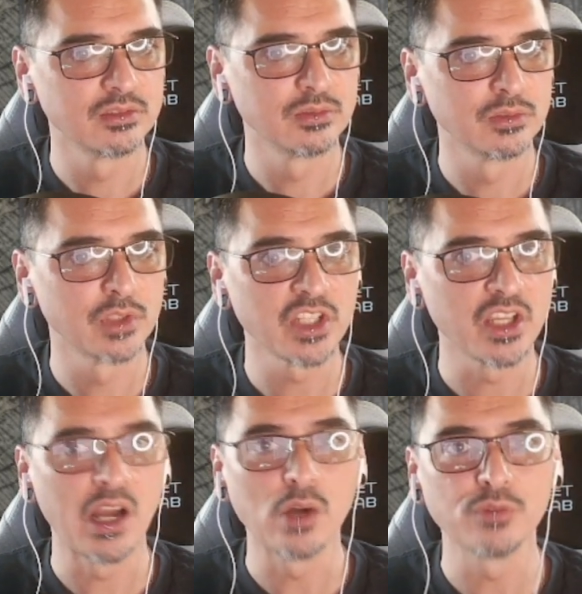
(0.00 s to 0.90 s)
We're going to
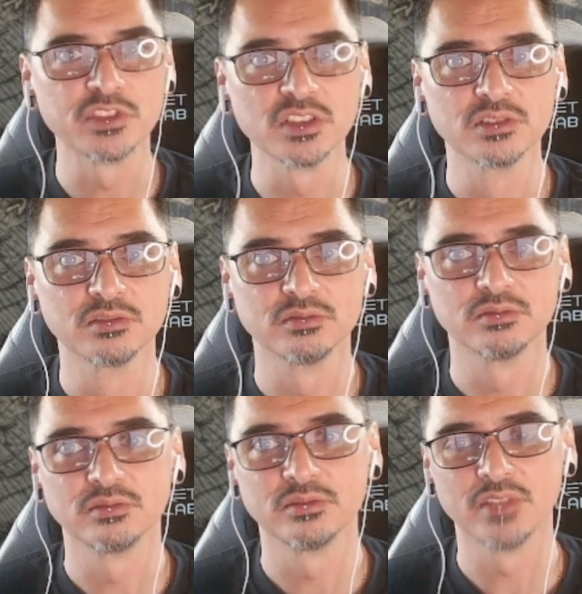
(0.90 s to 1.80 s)
get Halfter,
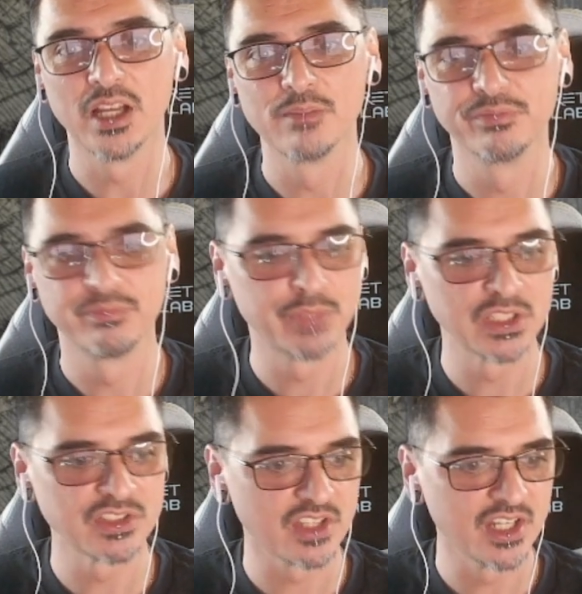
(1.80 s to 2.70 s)

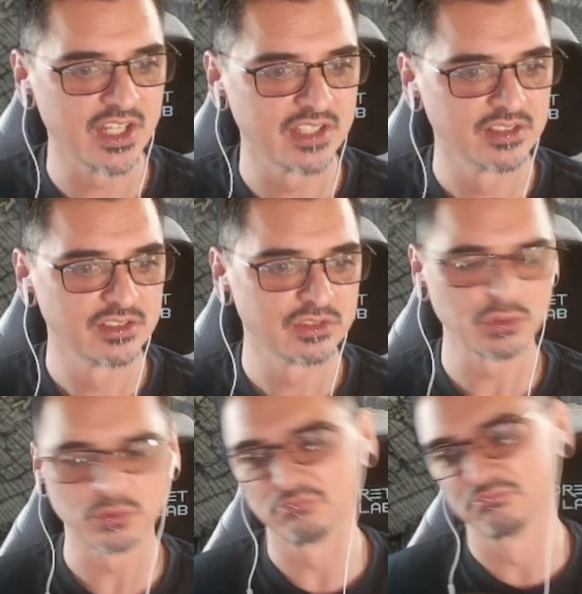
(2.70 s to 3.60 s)
biggest guy,
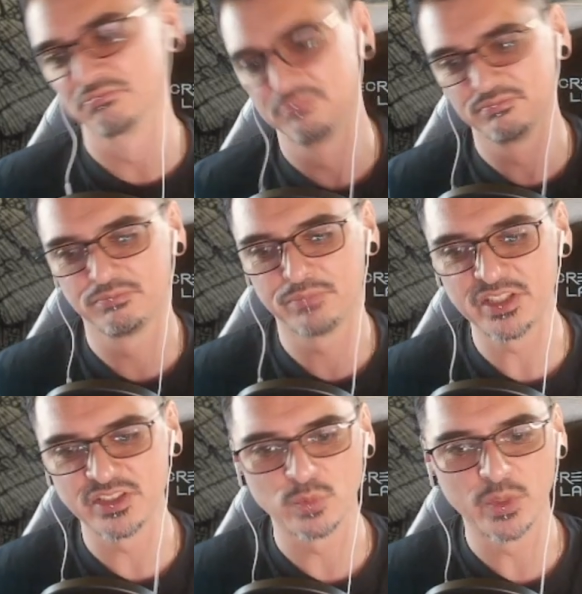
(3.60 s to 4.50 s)
to
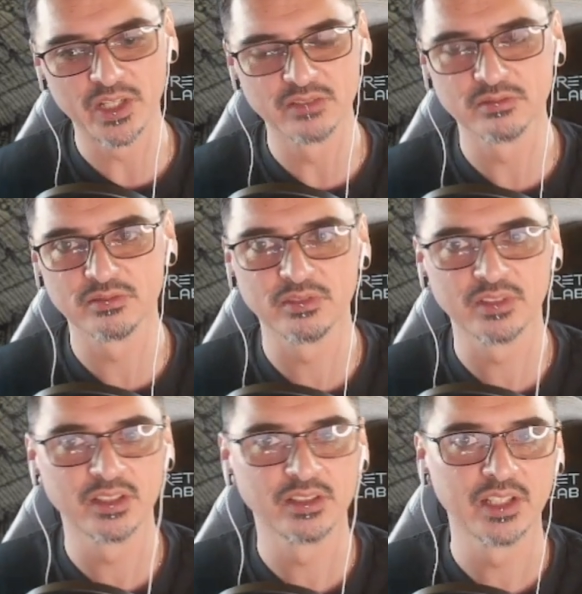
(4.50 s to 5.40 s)
place his weight.
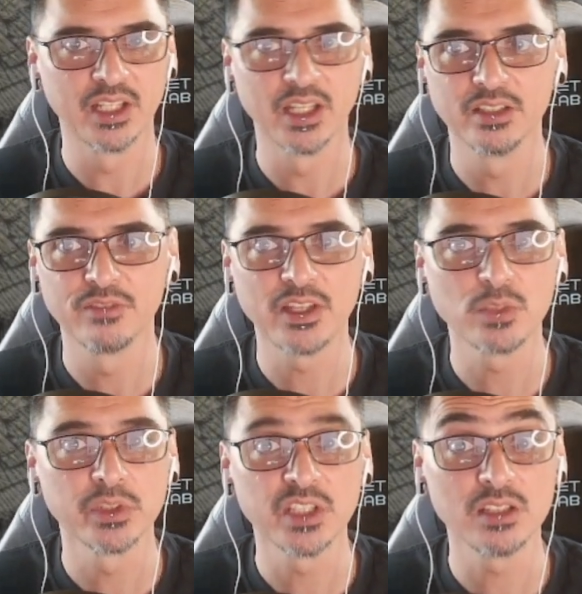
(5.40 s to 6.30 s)
In
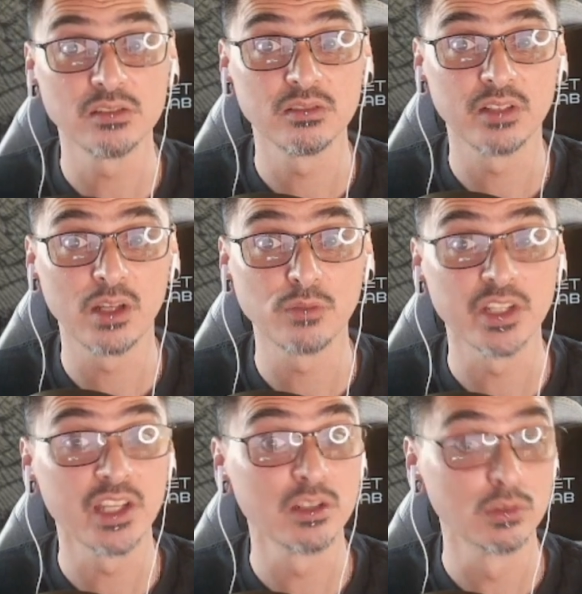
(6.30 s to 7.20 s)
fact, we'll get Halfter
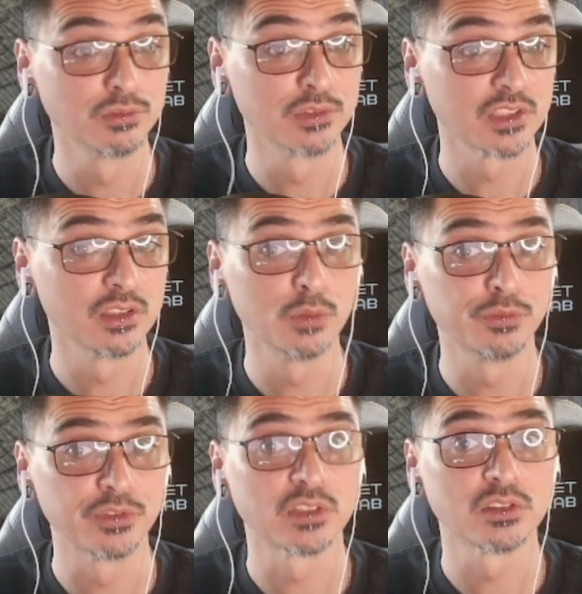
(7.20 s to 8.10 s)
and
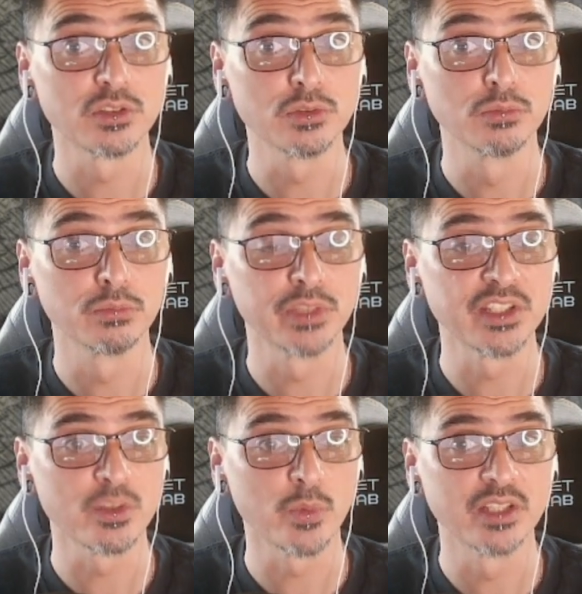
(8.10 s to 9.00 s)
Ulfric to
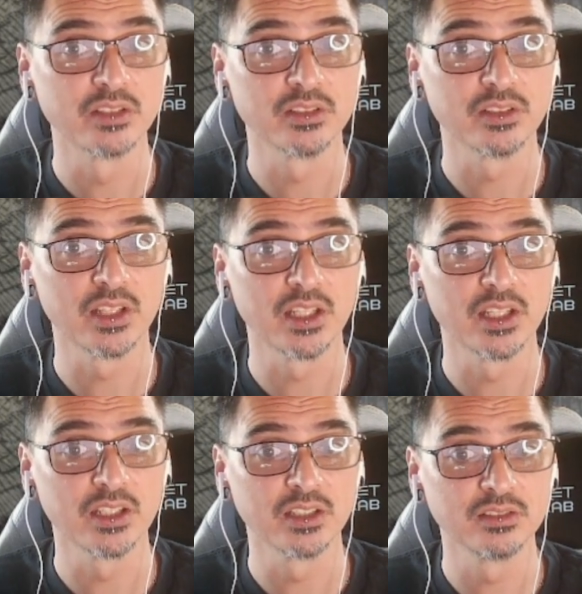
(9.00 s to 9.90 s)
place their weight.
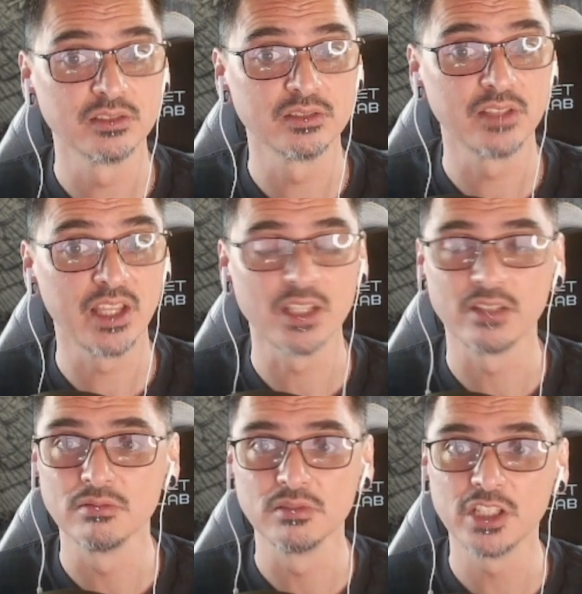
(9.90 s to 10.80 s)

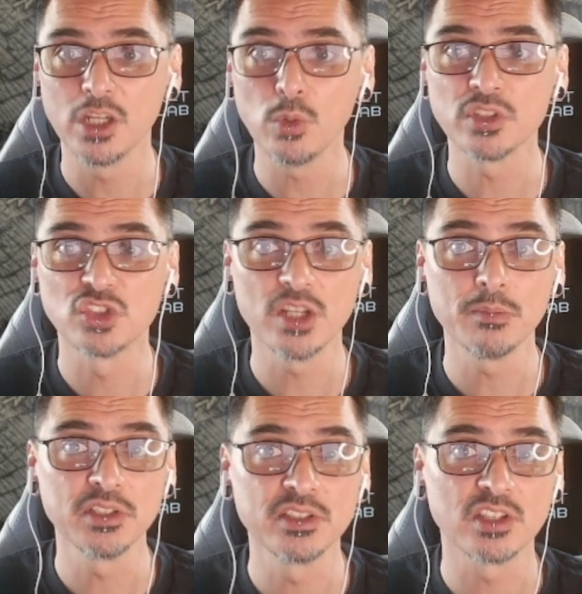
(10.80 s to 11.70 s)
And you know what?
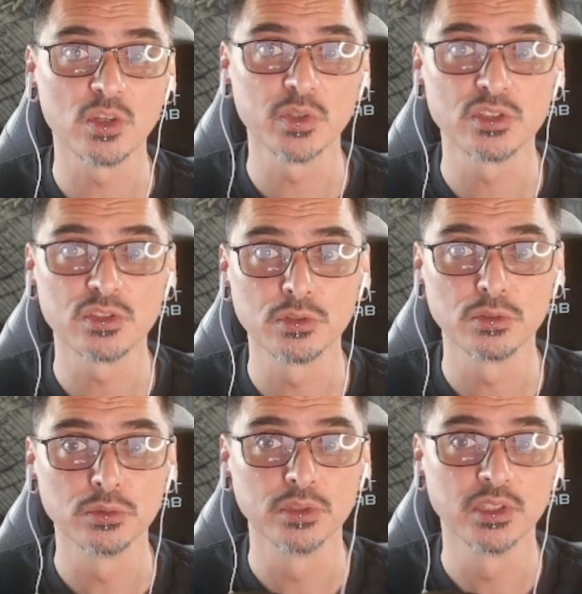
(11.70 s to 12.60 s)
Gemma is going to...